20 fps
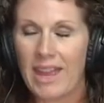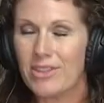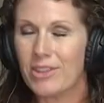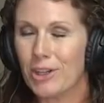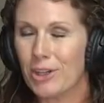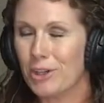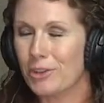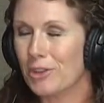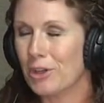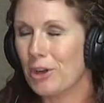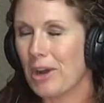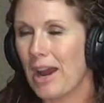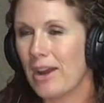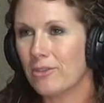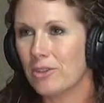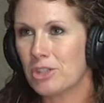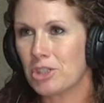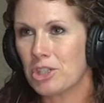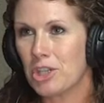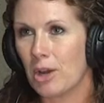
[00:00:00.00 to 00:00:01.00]
And their
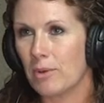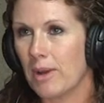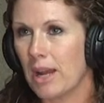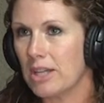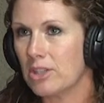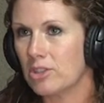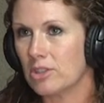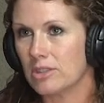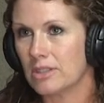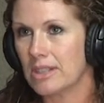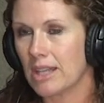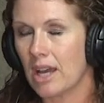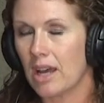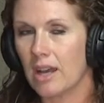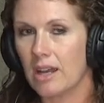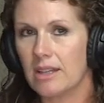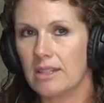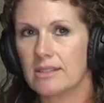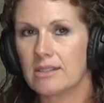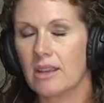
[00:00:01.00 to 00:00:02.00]
average donation
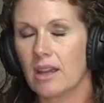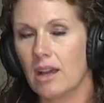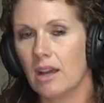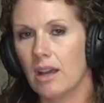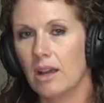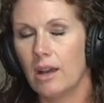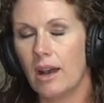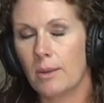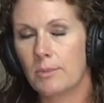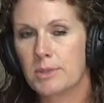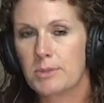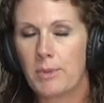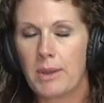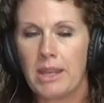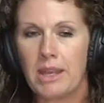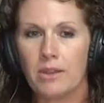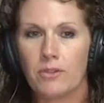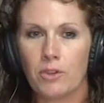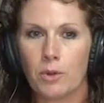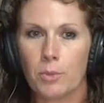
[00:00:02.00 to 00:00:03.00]
size, I'm
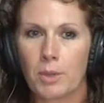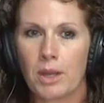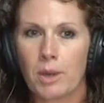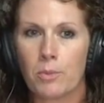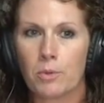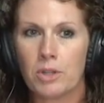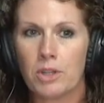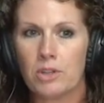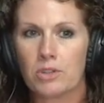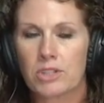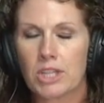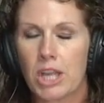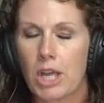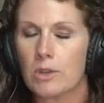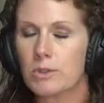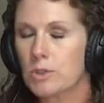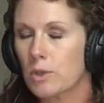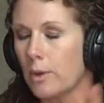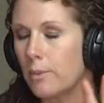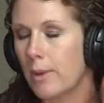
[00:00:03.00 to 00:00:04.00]
speaking from a couple years
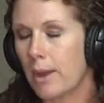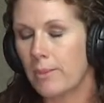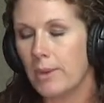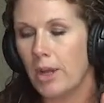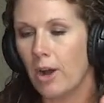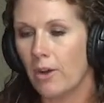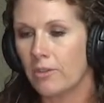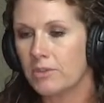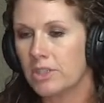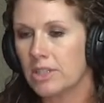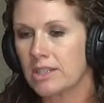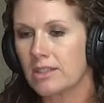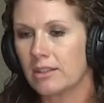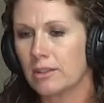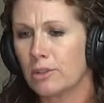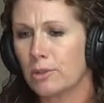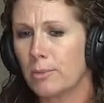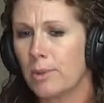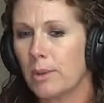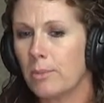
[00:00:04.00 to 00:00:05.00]
ago, so I may be off just a
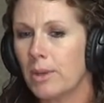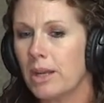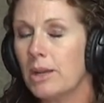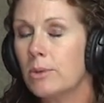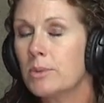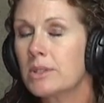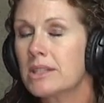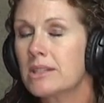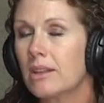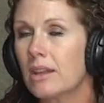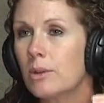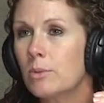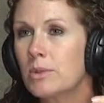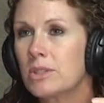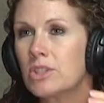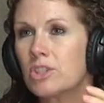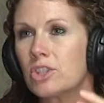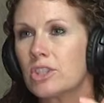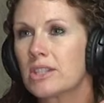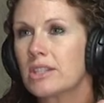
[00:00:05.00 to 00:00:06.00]
little bit, but it was
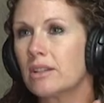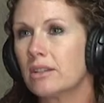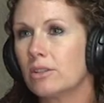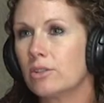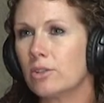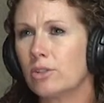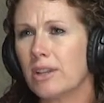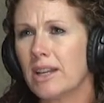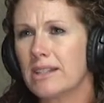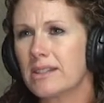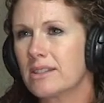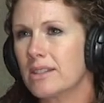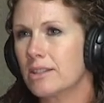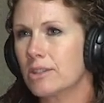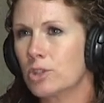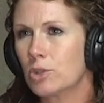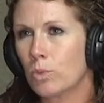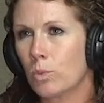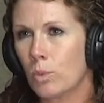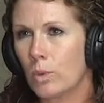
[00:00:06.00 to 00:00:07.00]
just a little less than
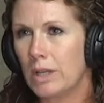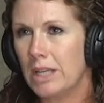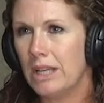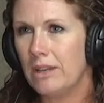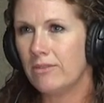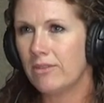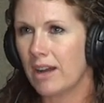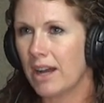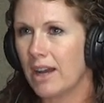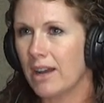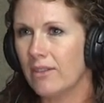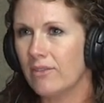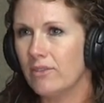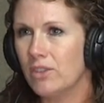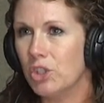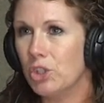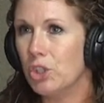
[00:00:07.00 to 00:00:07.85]
$25.